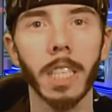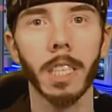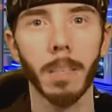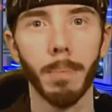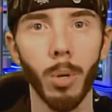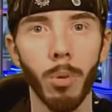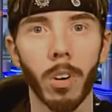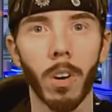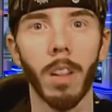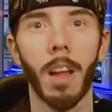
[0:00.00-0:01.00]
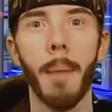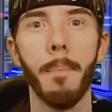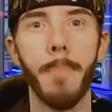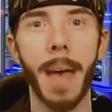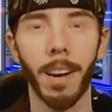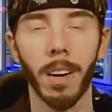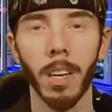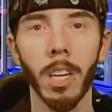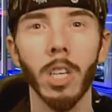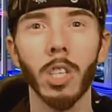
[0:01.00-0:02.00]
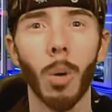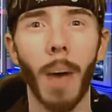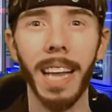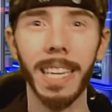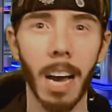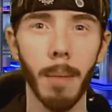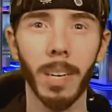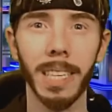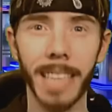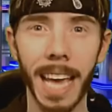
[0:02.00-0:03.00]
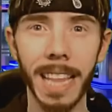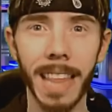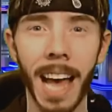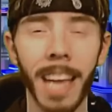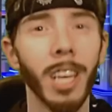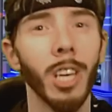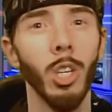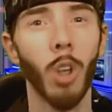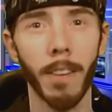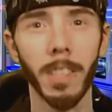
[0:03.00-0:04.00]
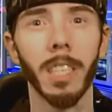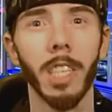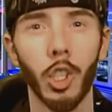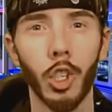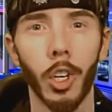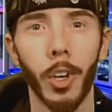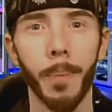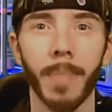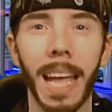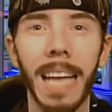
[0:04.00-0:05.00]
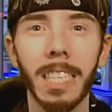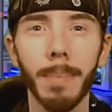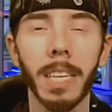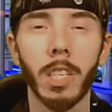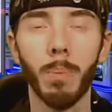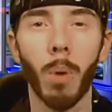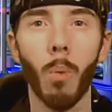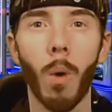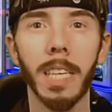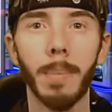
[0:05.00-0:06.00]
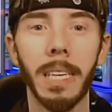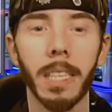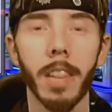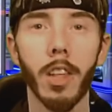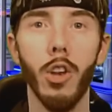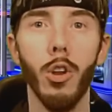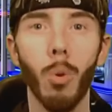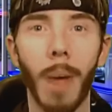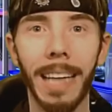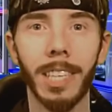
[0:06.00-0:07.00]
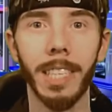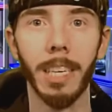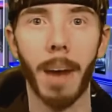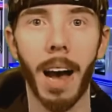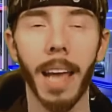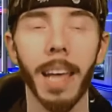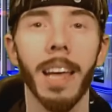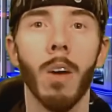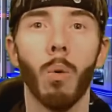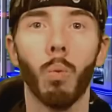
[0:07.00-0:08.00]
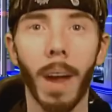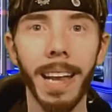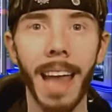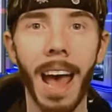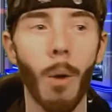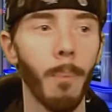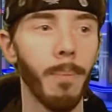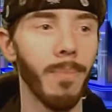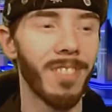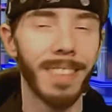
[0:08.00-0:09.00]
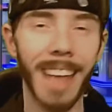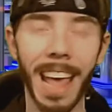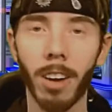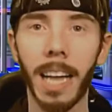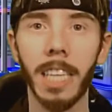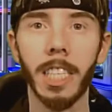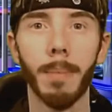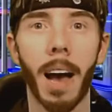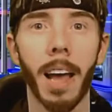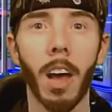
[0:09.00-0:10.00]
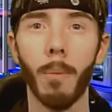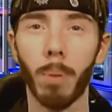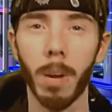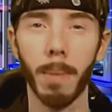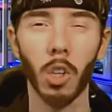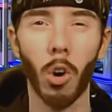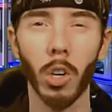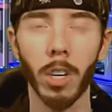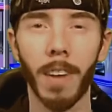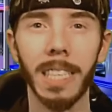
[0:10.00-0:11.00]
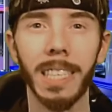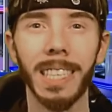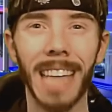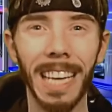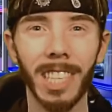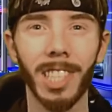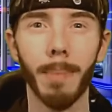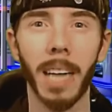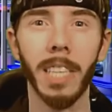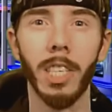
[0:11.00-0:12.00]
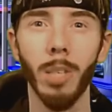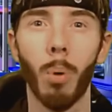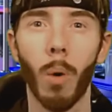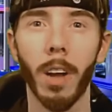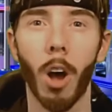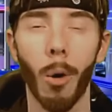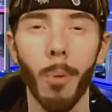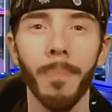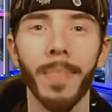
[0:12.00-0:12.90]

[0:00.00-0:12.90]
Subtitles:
smoother, a lot better. So anytime you can take that, you obviously should. HDMI 2.1 is basically the new HDMI. Right now, standard HDMI on pretty much all your devices is HDMI 2.0.